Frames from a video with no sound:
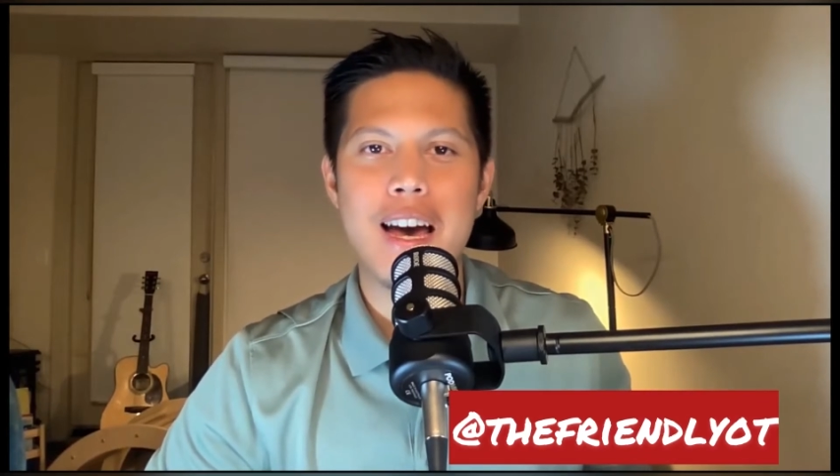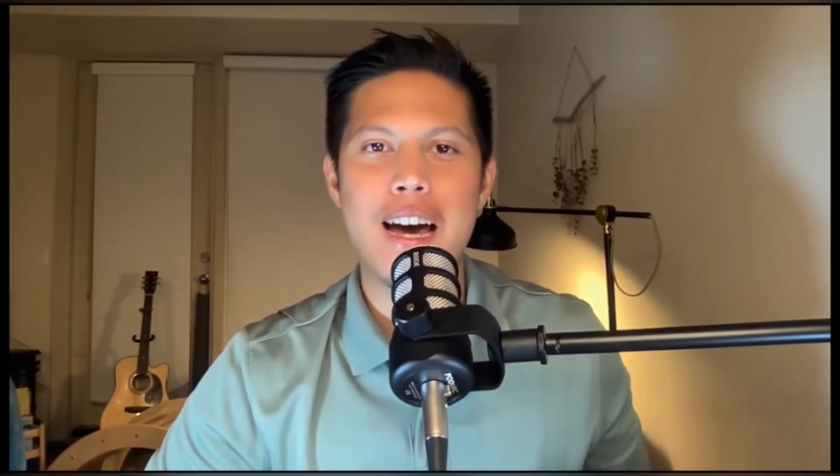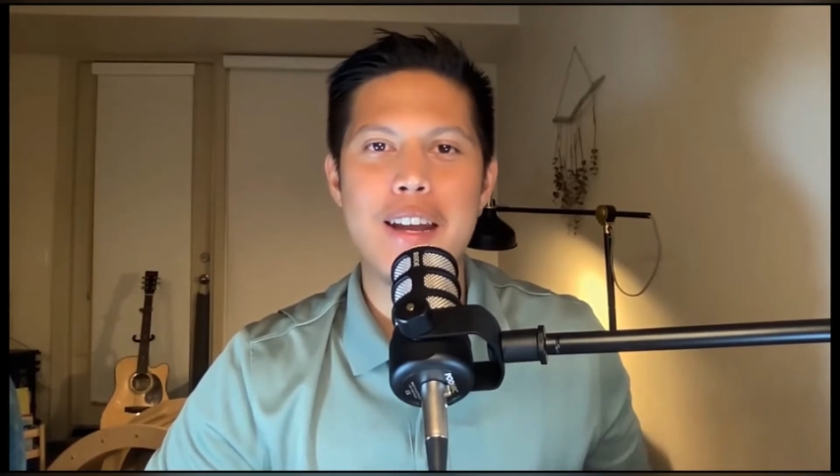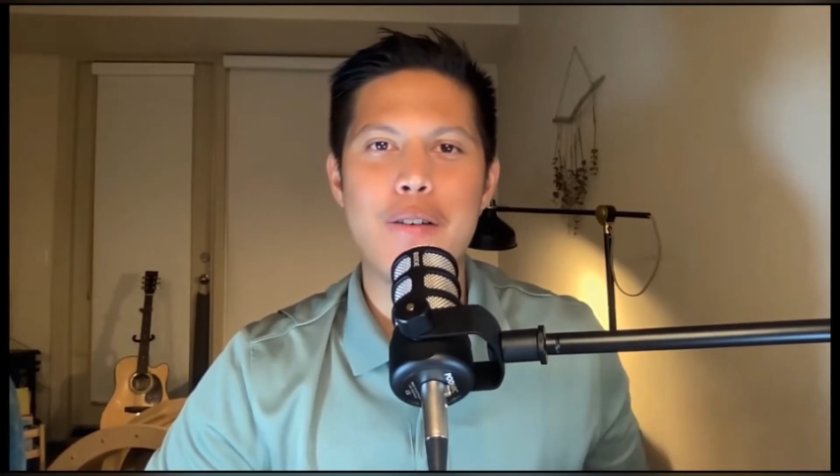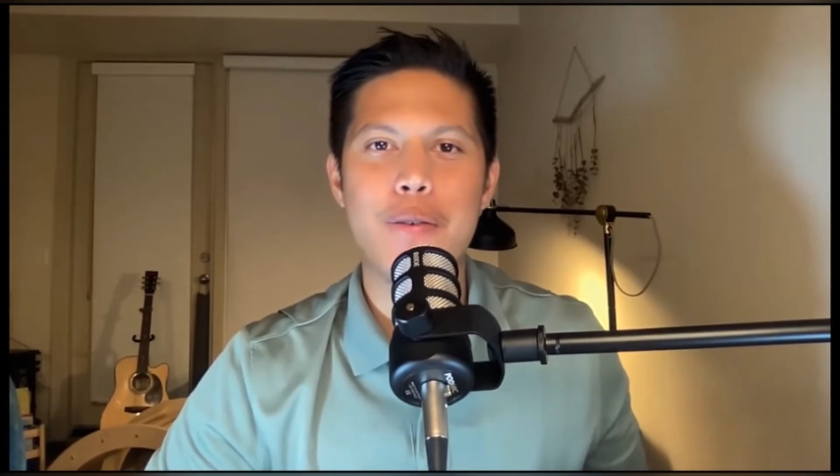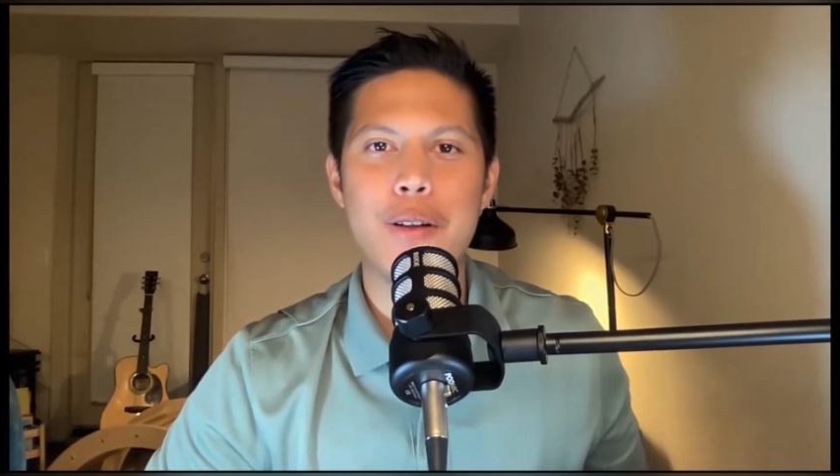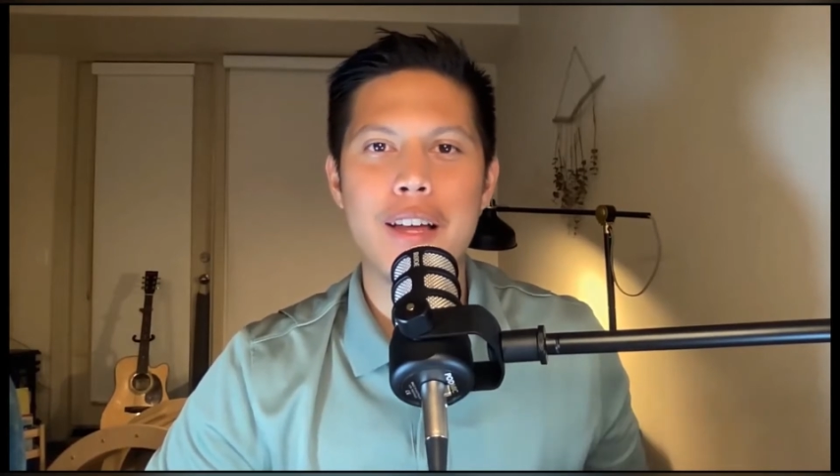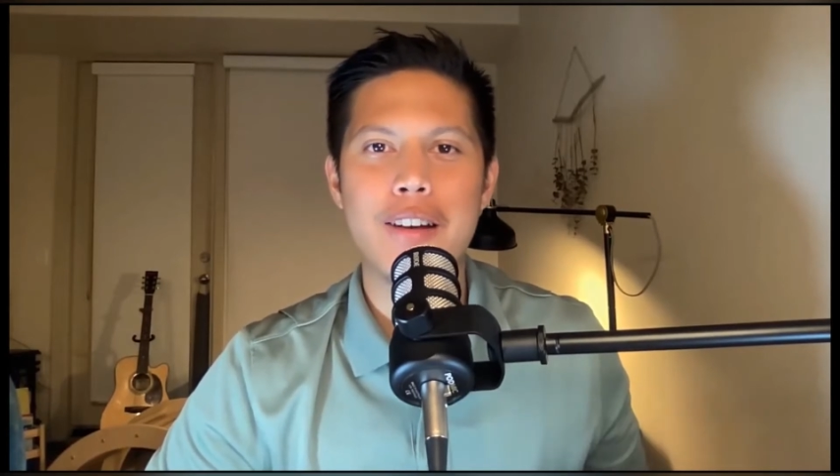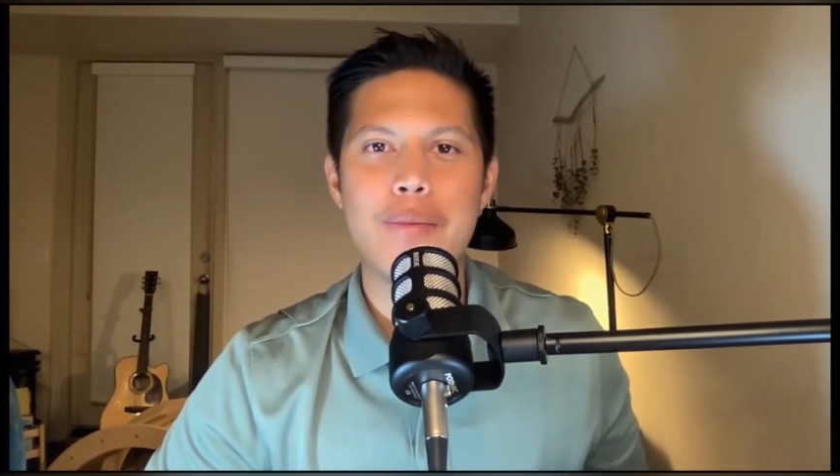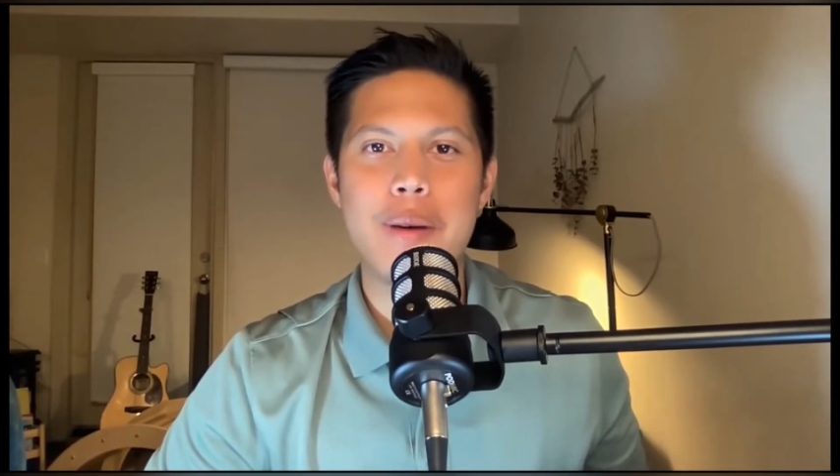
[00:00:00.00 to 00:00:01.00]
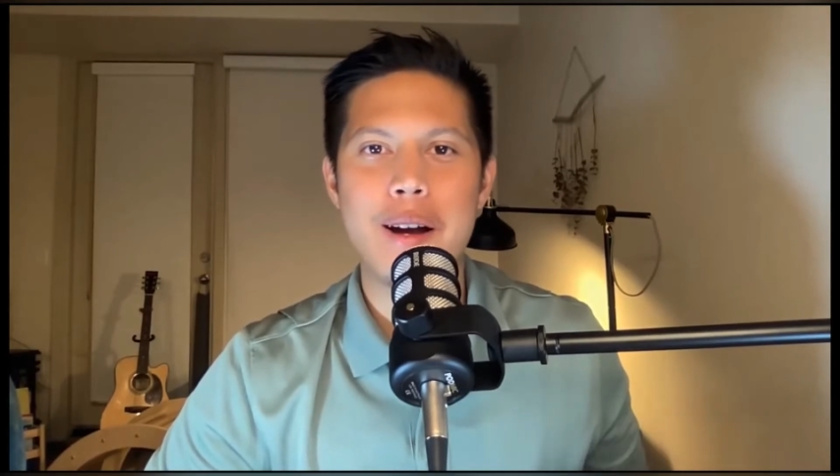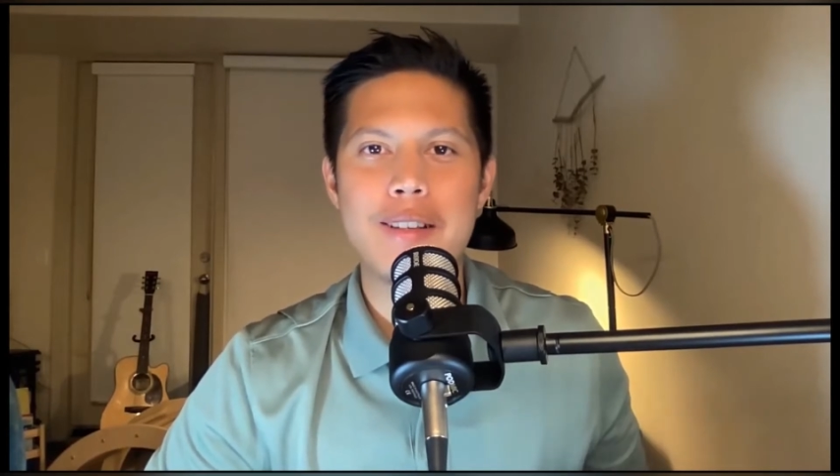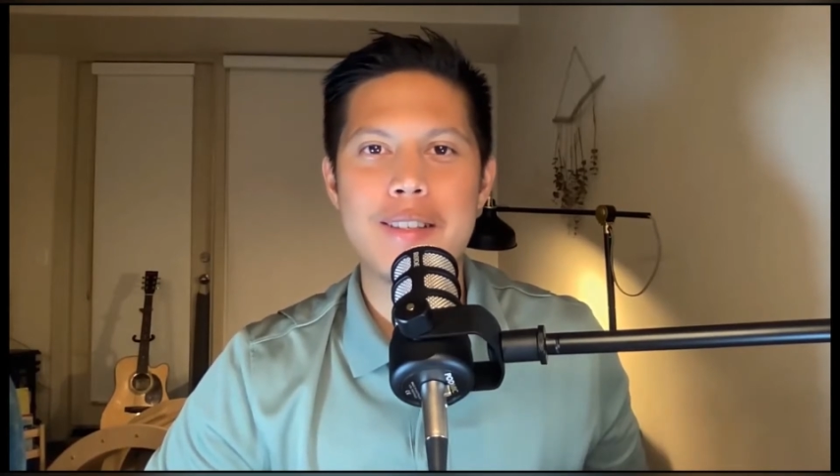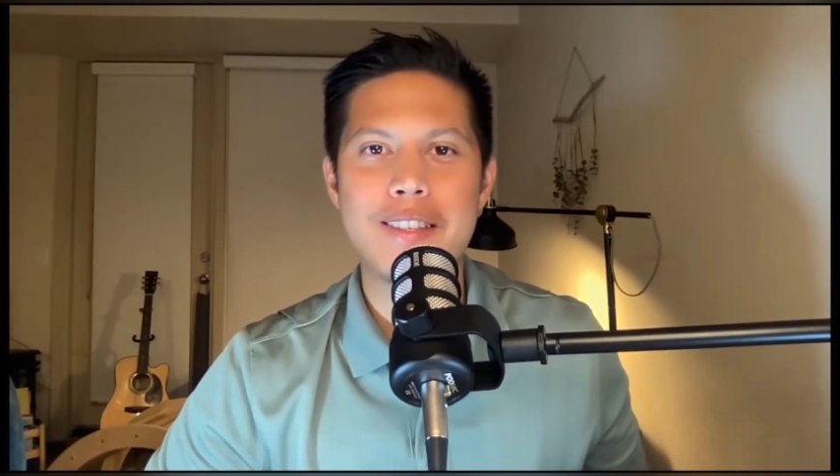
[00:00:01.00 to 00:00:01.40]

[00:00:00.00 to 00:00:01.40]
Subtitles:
I know for a lot of parents,